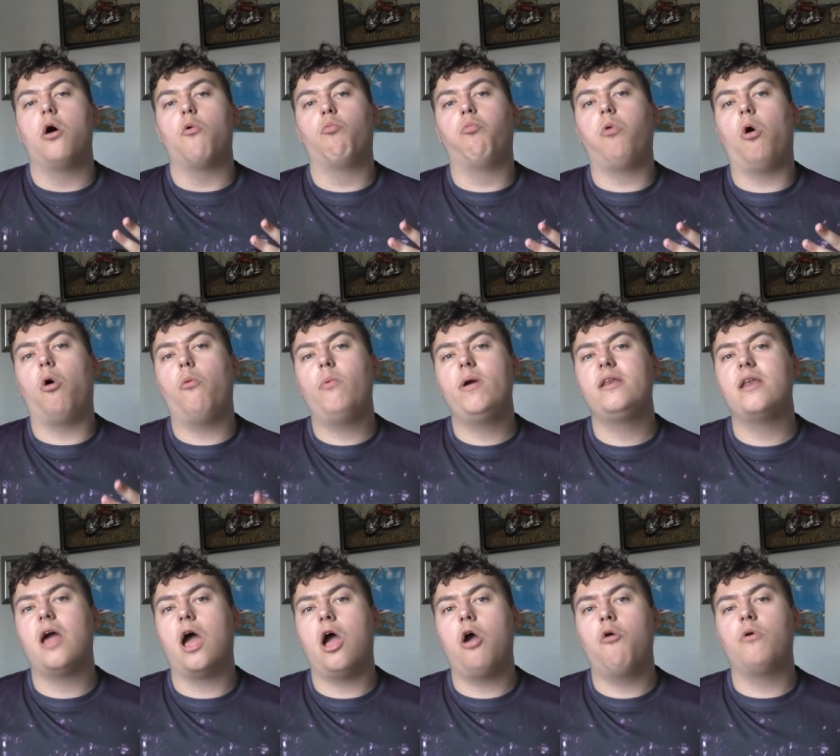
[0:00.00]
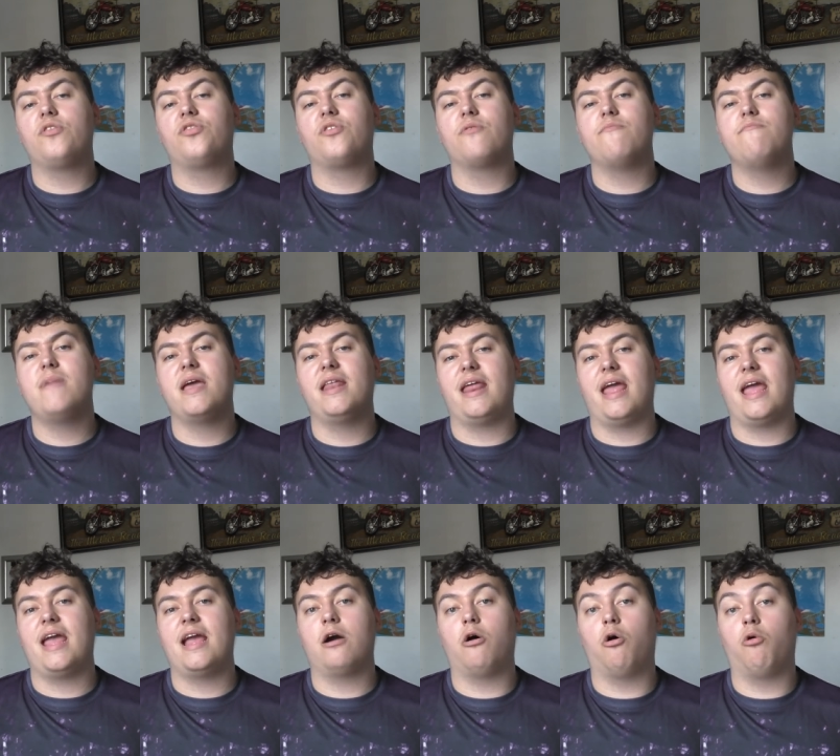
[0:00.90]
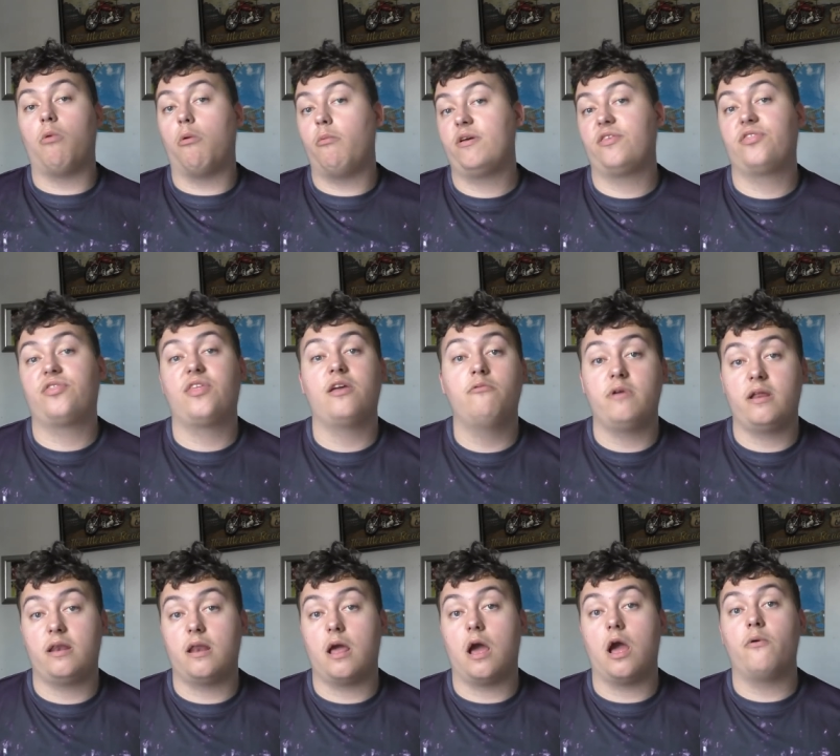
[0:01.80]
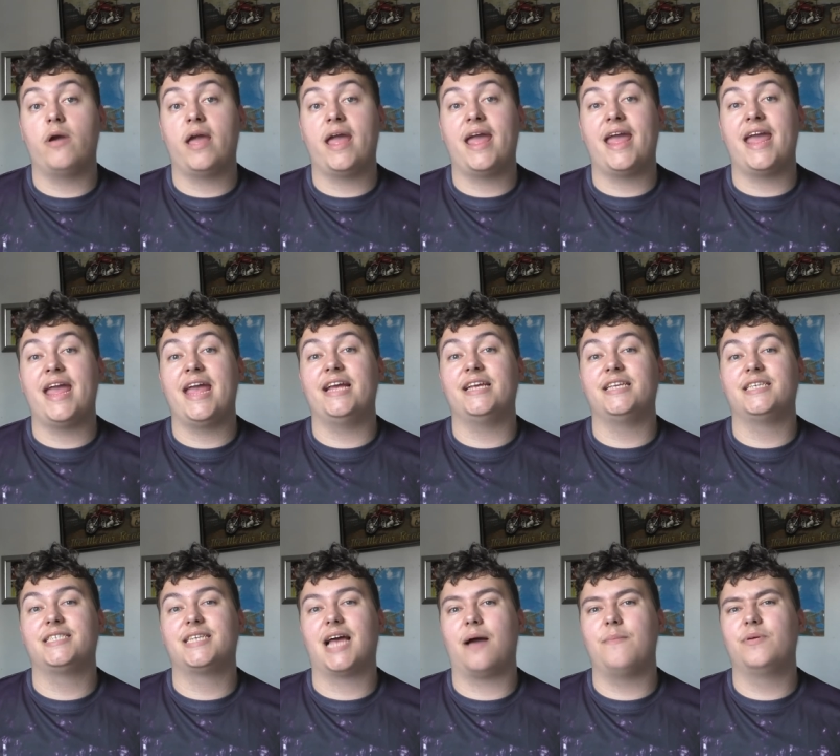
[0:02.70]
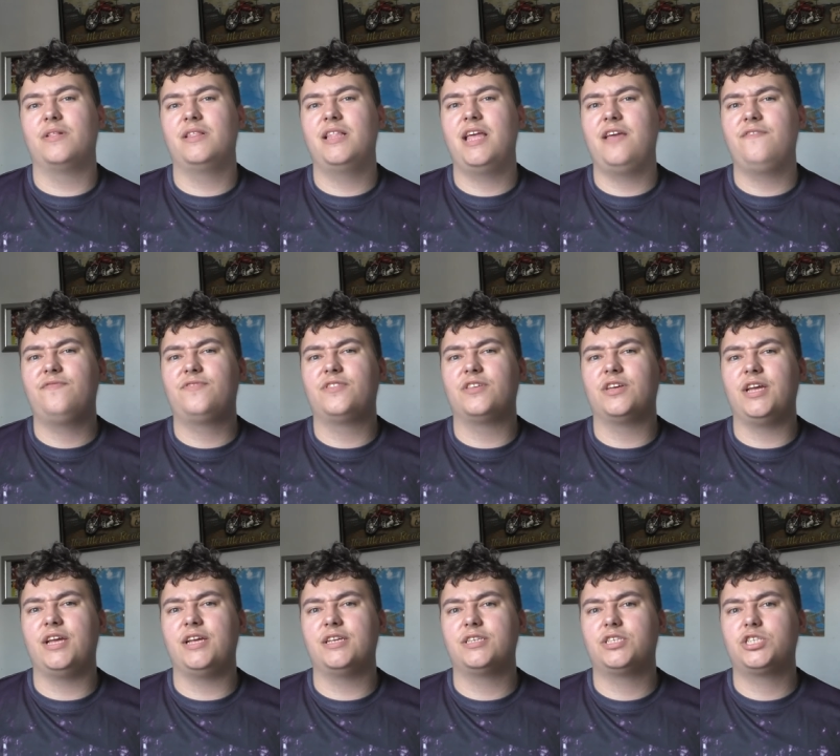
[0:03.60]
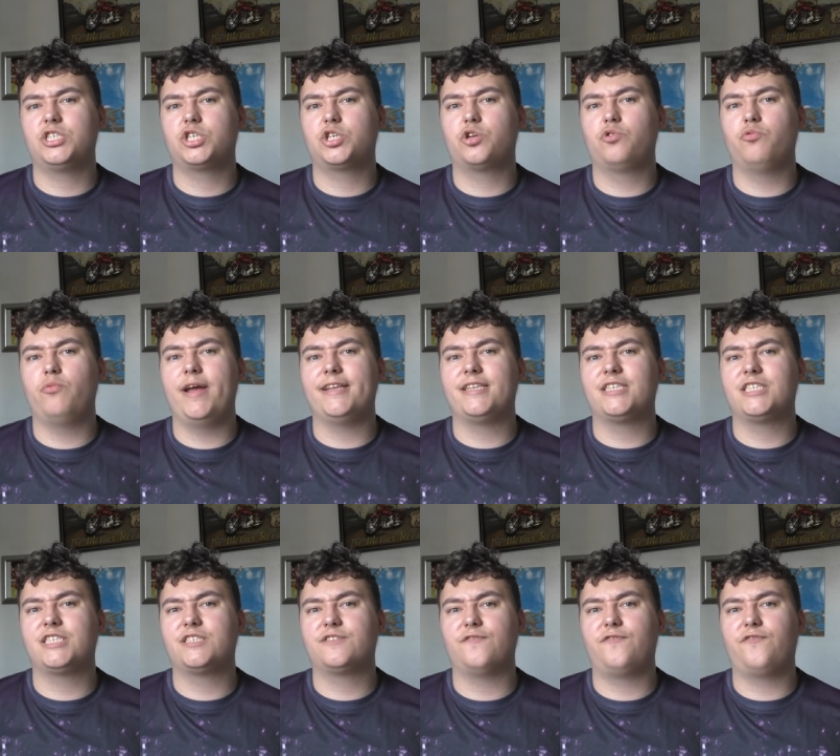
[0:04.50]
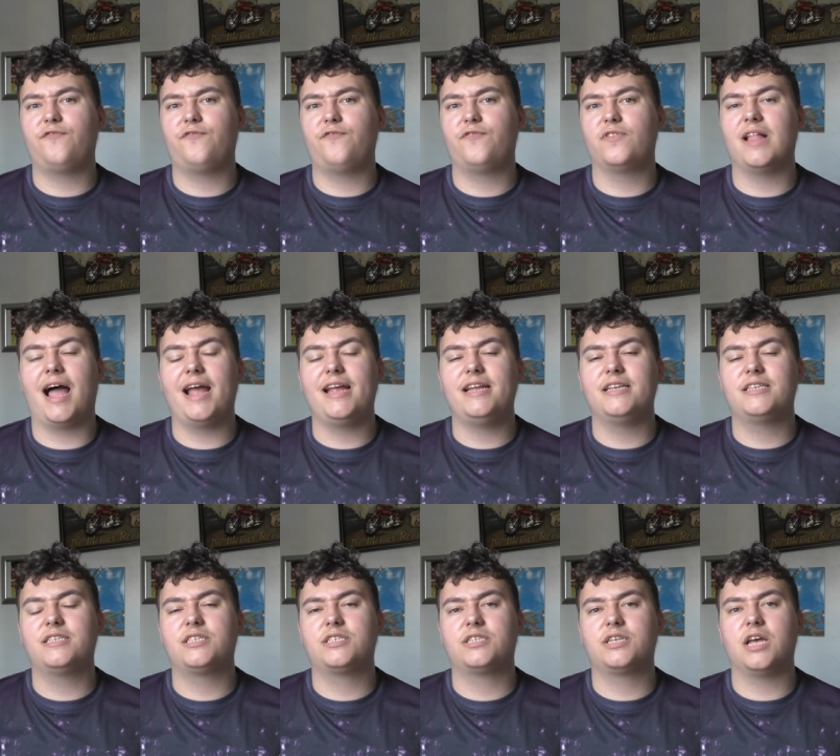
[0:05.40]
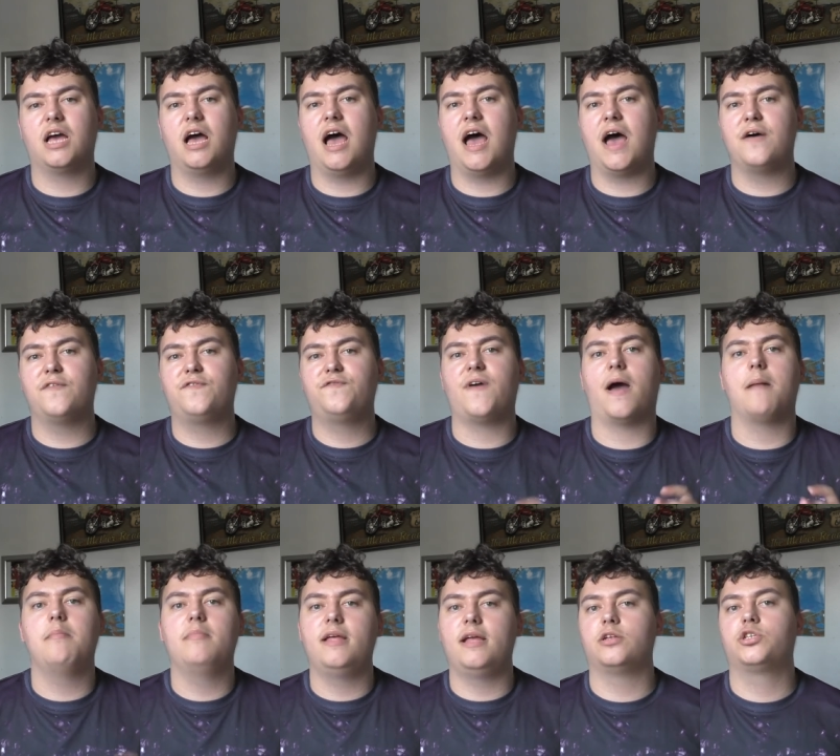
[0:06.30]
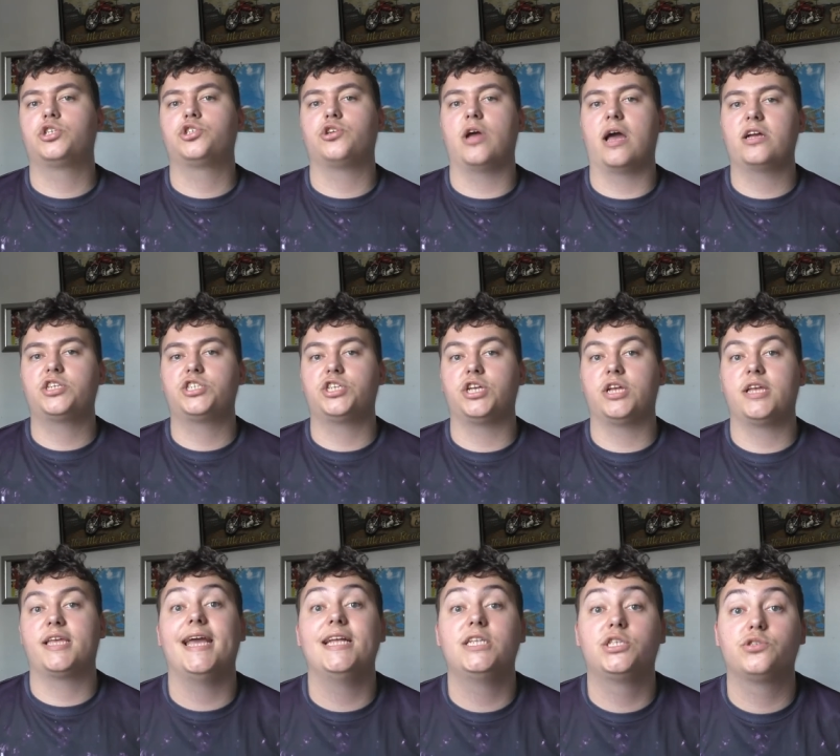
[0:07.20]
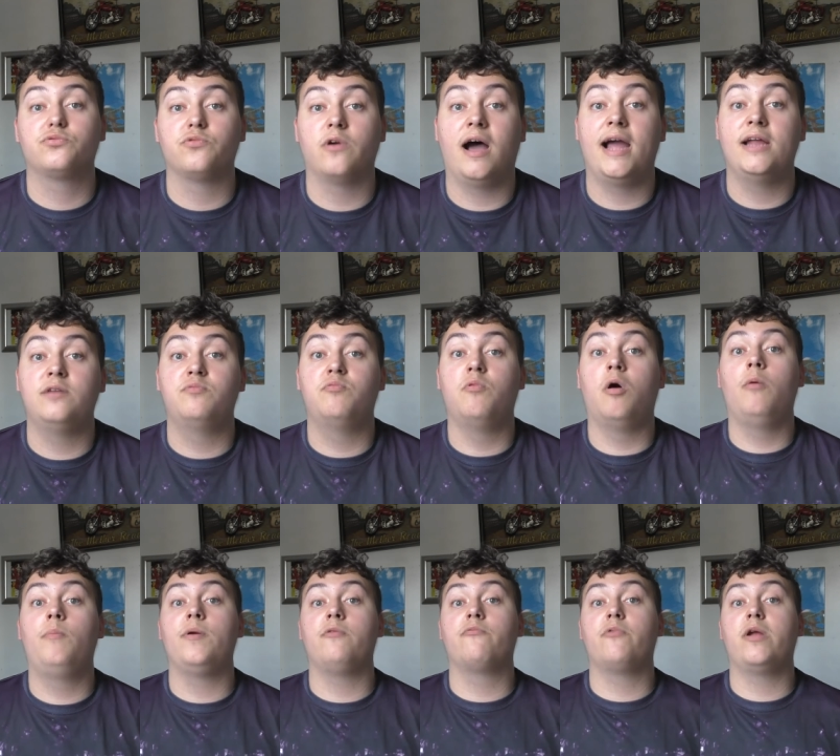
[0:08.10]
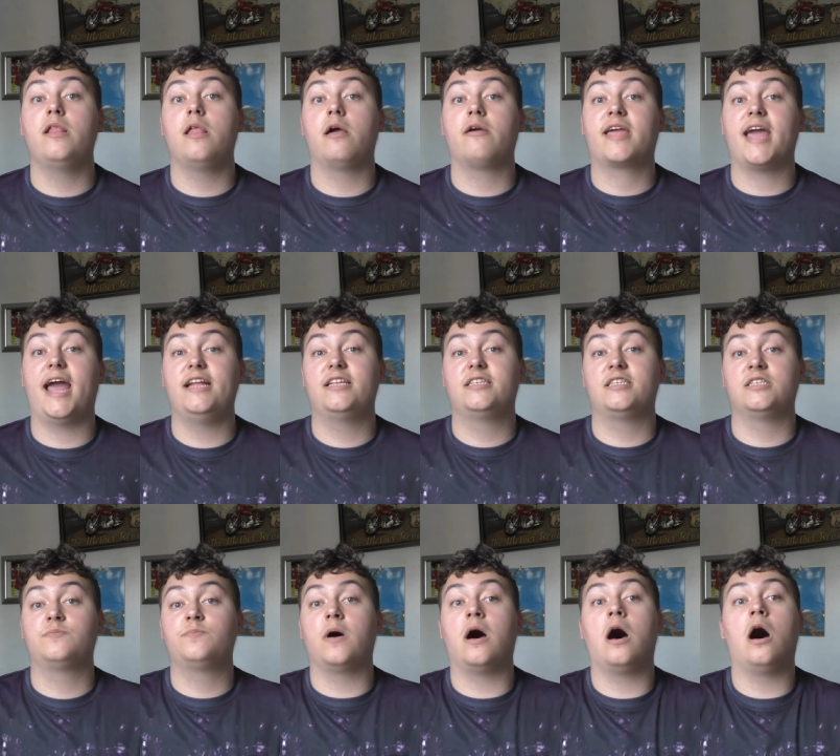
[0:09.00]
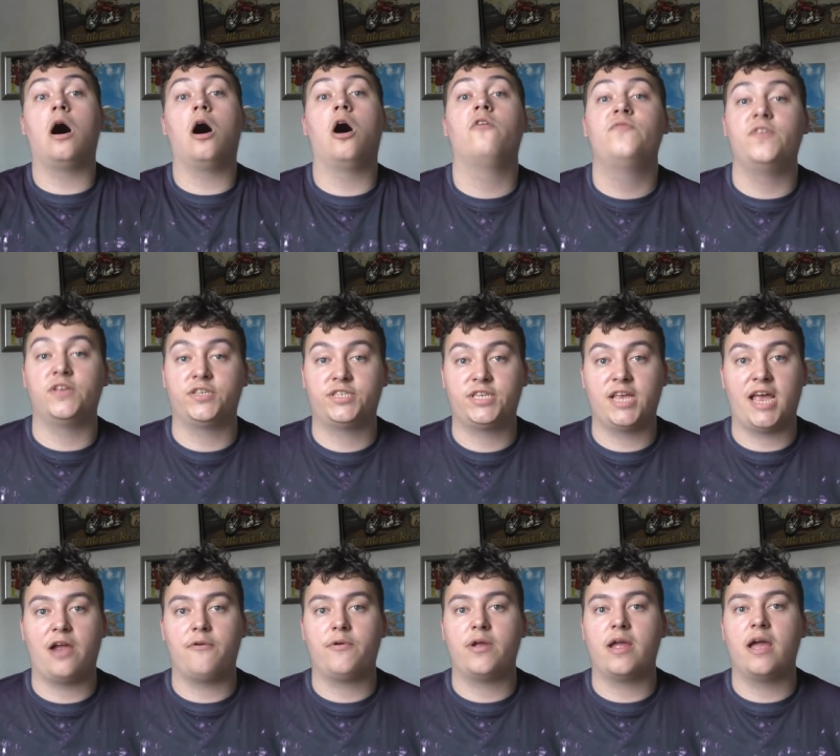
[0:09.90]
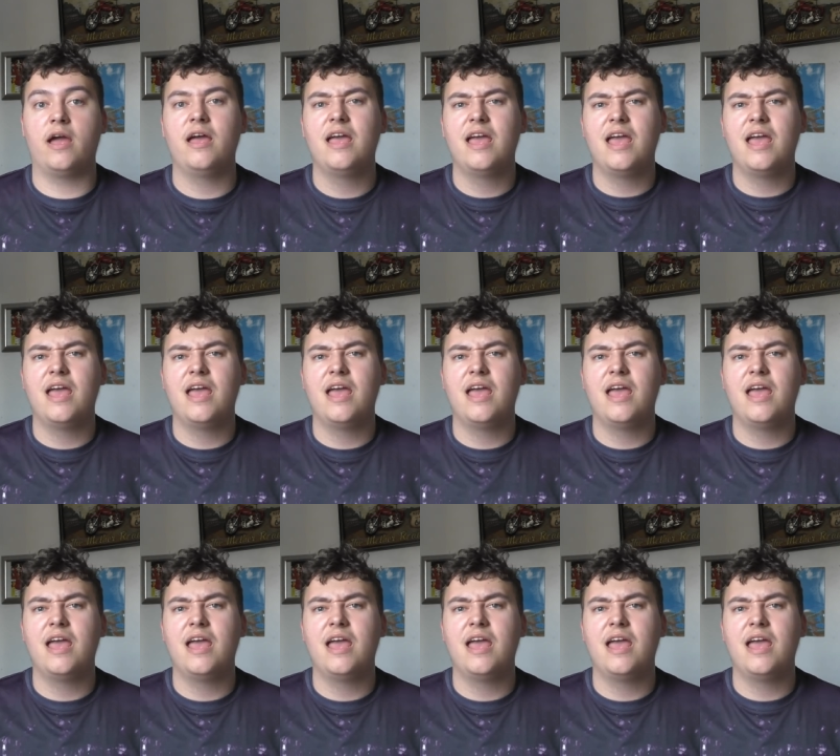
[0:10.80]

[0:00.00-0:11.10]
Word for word: what we know at the minute, or what we think we know, is I believe the Squid's Flight uh, family attraction kids ride will be relocated as part of this area